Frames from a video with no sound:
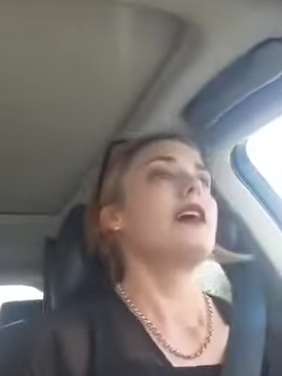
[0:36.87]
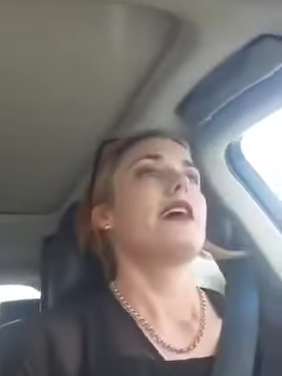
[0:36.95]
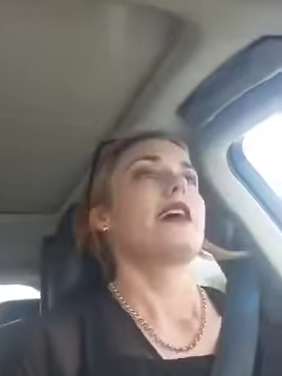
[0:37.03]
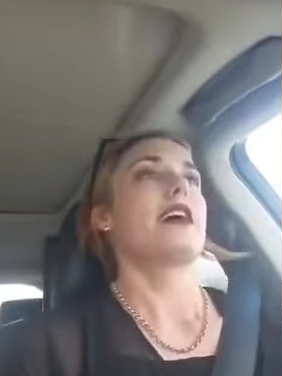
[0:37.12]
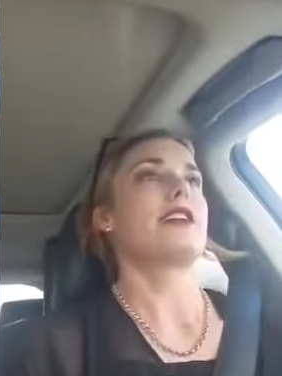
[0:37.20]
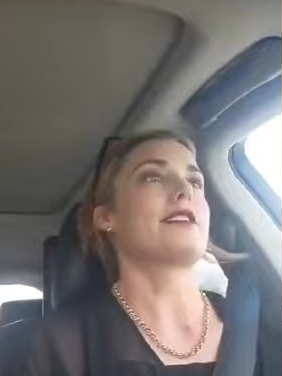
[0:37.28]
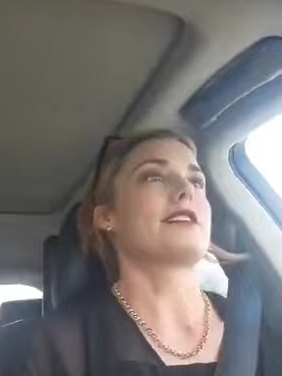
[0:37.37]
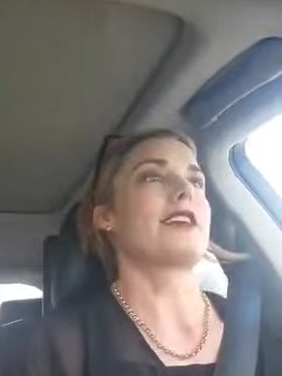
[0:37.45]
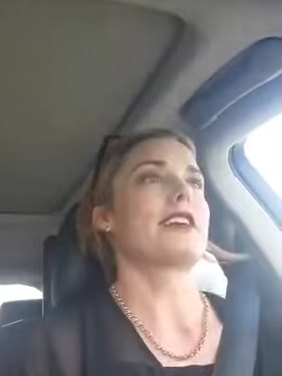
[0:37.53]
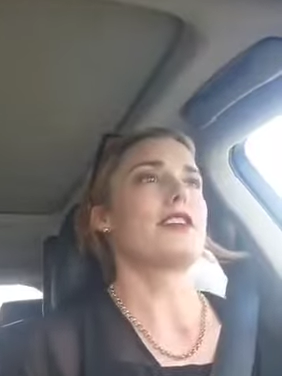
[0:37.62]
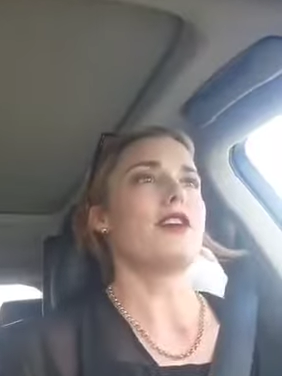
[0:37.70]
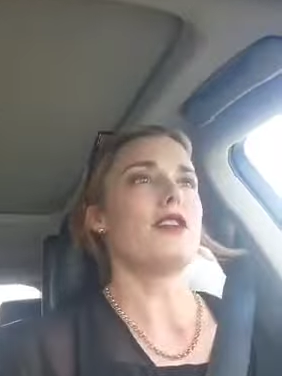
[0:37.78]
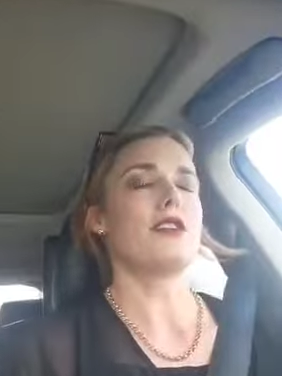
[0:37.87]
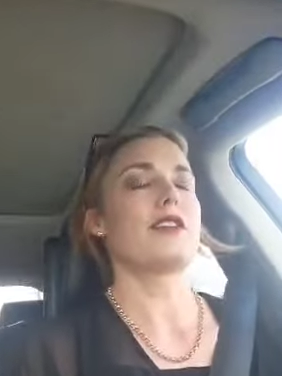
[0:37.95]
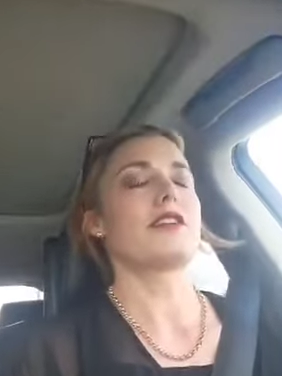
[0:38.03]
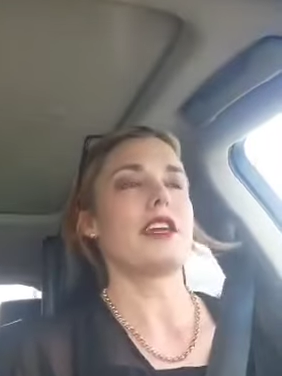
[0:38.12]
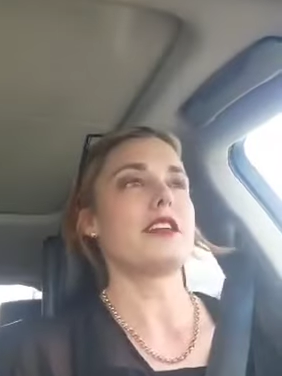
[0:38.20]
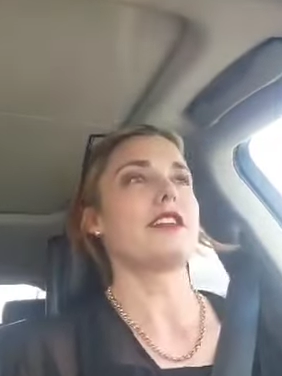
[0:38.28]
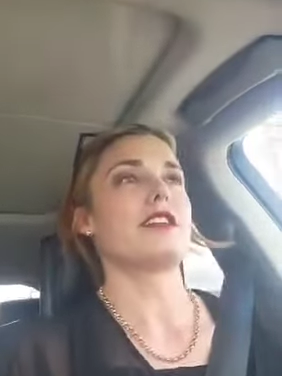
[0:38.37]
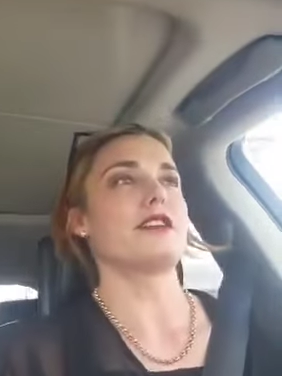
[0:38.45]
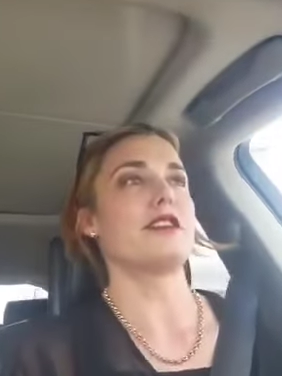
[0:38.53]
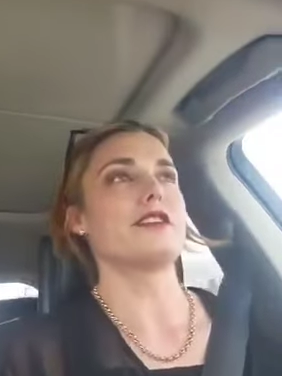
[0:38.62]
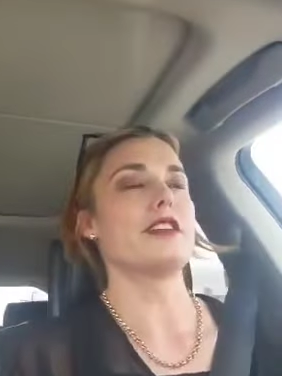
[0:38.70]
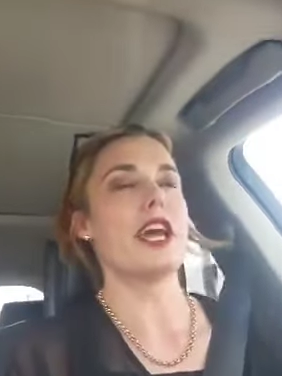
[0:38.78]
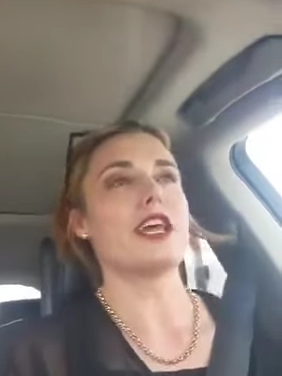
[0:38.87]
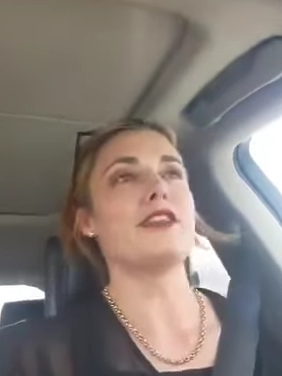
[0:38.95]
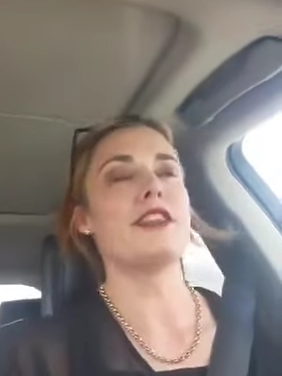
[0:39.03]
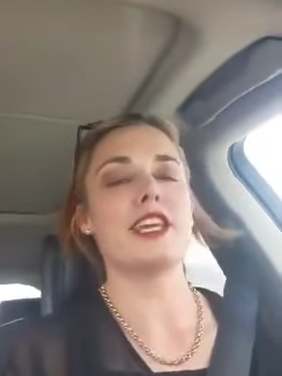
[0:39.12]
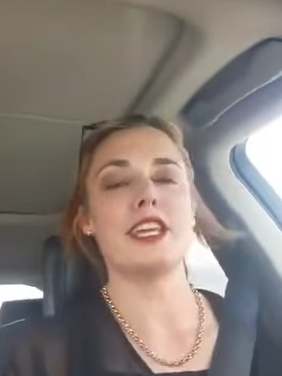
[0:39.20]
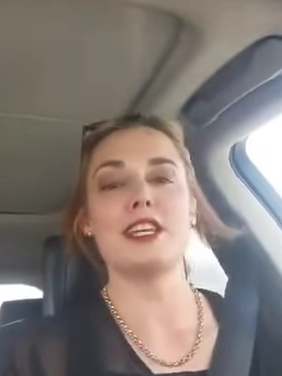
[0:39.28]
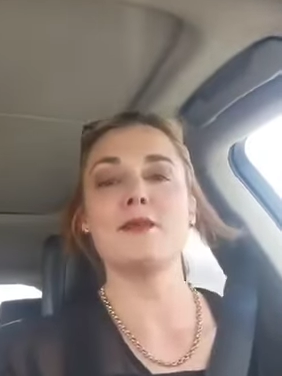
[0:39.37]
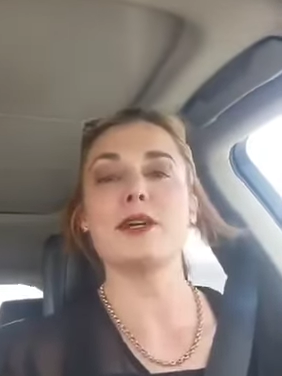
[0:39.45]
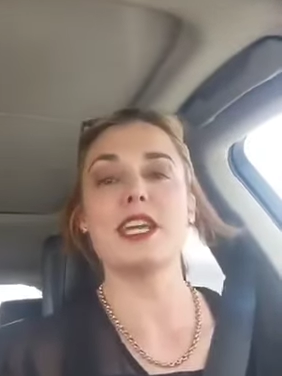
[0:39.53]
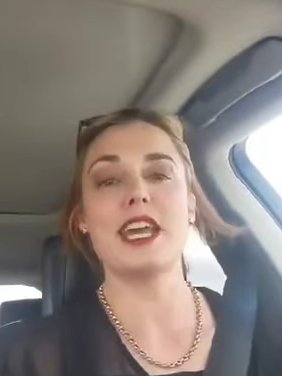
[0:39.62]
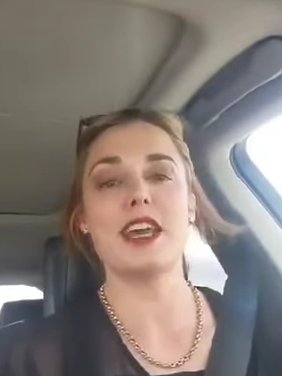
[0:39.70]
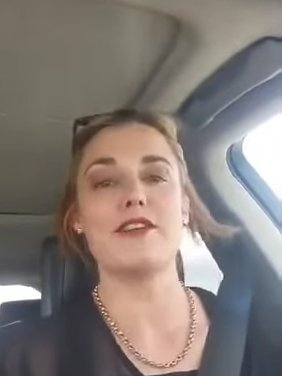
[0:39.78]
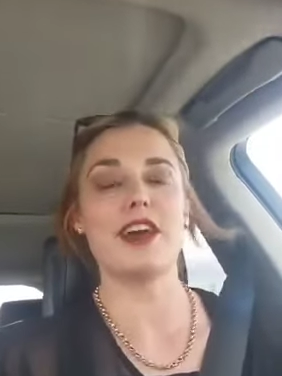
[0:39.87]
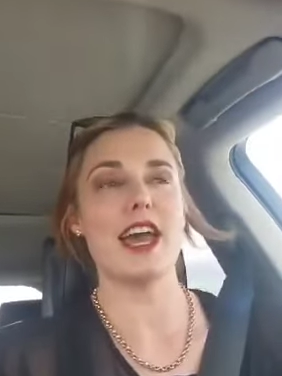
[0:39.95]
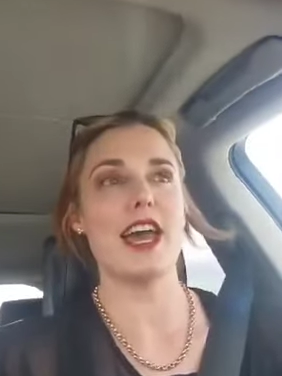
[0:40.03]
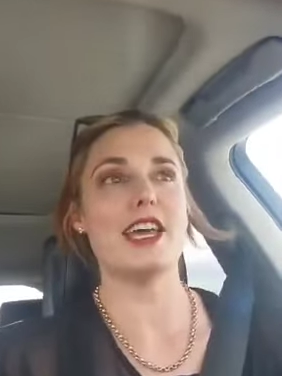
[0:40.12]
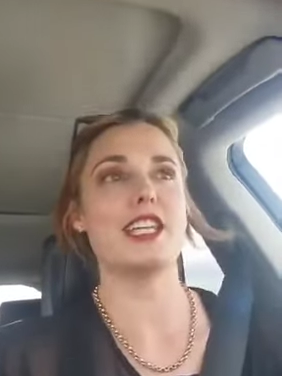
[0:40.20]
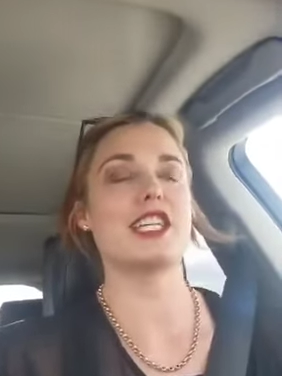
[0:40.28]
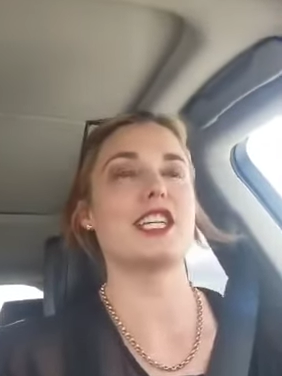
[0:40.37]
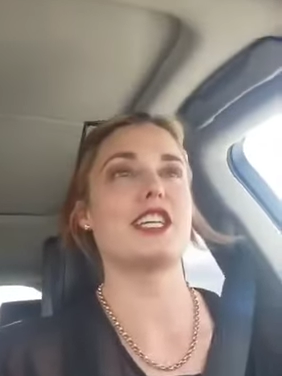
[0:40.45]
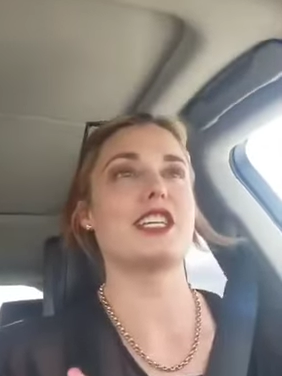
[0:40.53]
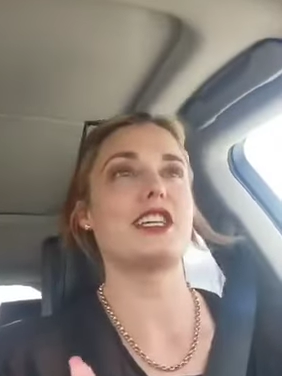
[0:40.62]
And I was like, oh, thank you. And then we have had